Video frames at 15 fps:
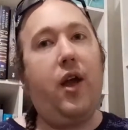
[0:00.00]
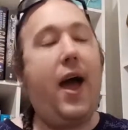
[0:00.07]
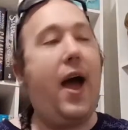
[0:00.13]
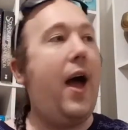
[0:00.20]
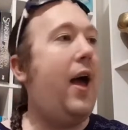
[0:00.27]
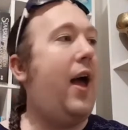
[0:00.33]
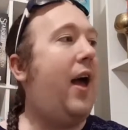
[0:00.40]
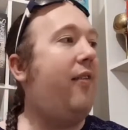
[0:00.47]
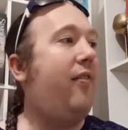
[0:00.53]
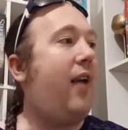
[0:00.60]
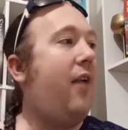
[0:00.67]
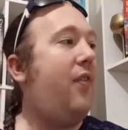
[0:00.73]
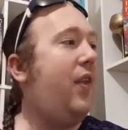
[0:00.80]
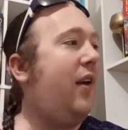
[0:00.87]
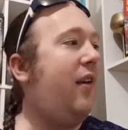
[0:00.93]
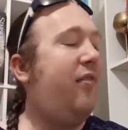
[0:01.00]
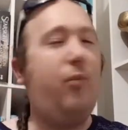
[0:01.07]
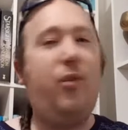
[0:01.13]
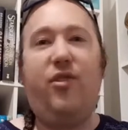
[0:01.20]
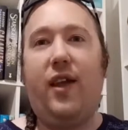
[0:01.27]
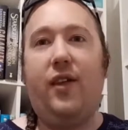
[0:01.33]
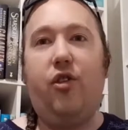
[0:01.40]
Uh, as I think I
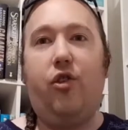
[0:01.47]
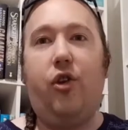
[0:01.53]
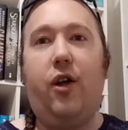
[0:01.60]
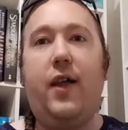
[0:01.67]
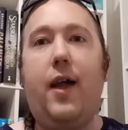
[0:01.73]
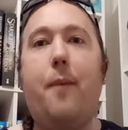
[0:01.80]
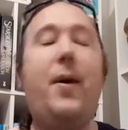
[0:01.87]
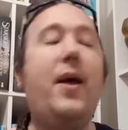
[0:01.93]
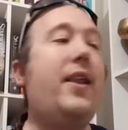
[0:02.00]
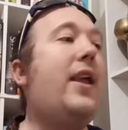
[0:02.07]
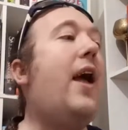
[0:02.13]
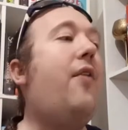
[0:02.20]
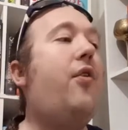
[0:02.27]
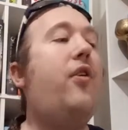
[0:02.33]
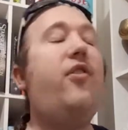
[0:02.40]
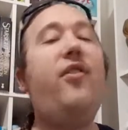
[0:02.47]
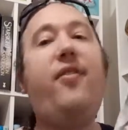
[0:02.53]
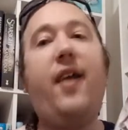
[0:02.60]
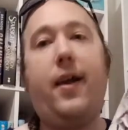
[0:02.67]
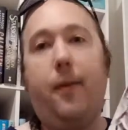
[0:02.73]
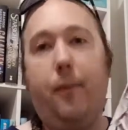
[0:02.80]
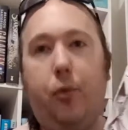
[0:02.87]
was saying this earlier, but yeah, there is a
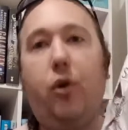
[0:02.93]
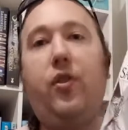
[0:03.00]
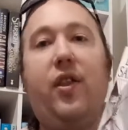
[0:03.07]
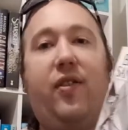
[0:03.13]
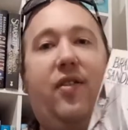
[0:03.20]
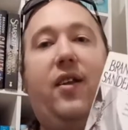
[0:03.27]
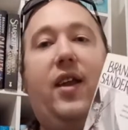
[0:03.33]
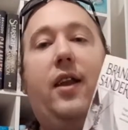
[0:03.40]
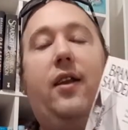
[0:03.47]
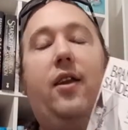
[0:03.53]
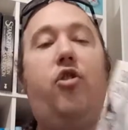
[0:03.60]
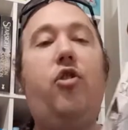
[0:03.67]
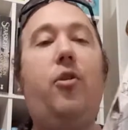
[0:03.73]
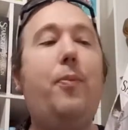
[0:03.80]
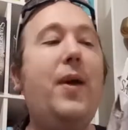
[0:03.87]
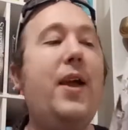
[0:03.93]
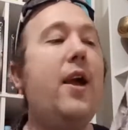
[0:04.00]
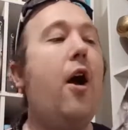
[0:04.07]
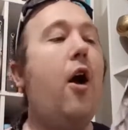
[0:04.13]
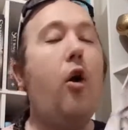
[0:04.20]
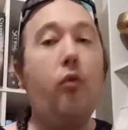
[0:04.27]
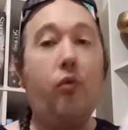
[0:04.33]
second book that's intended to be
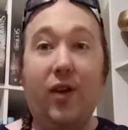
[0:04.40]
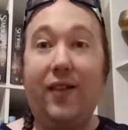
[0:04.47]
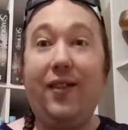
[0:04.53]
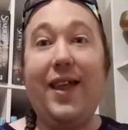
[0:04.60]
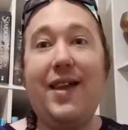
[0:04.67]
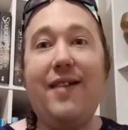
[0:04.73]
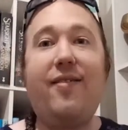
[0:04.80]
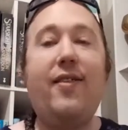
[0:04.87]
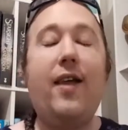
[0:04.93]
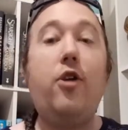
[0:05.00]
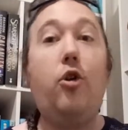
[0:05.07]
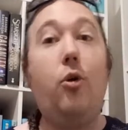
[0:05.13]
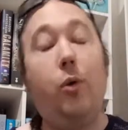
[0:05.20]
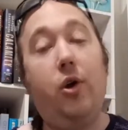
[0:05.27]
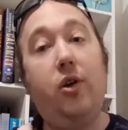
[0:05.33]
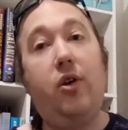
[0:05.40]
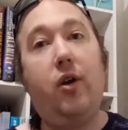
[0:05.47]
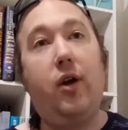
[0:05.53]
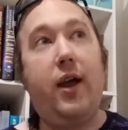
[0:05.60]
released that you would,